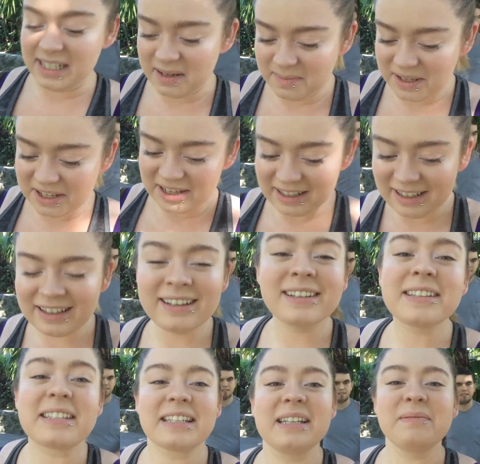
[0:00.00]
gonna be
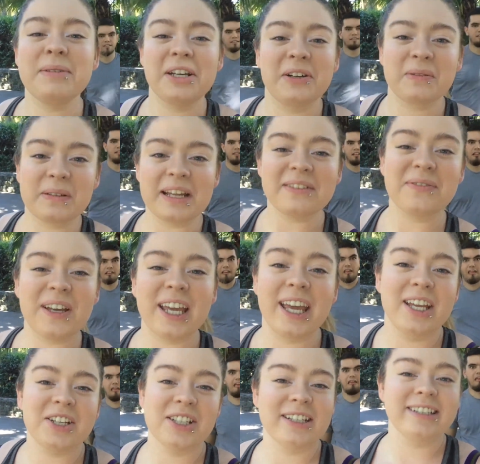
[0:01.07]
a great
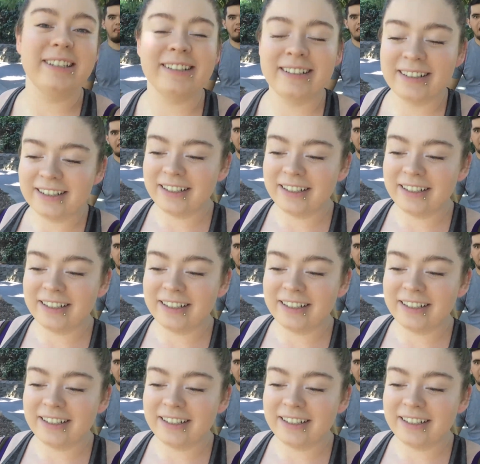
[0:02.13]
vacation